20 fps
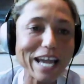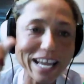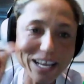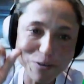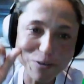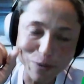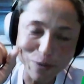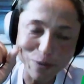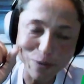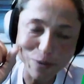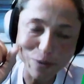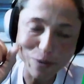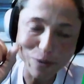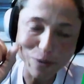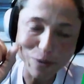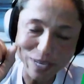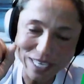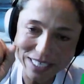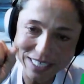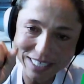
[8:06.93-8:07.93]

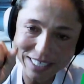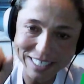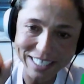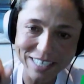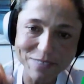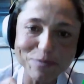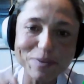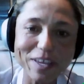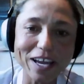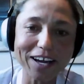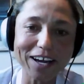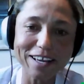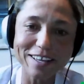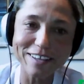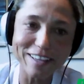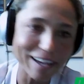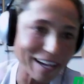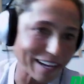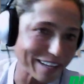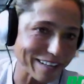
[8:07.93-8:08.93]
Anyways,
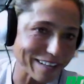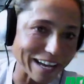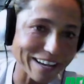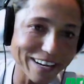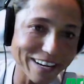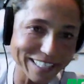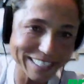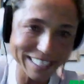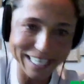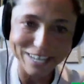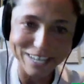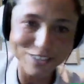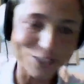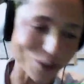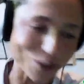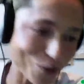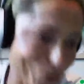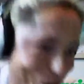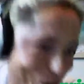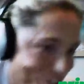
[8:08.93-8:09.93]
I got to say a
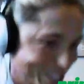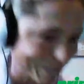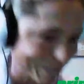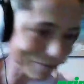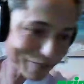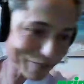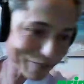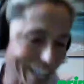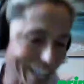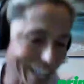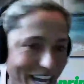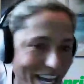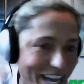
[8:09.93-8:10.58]
joke or something.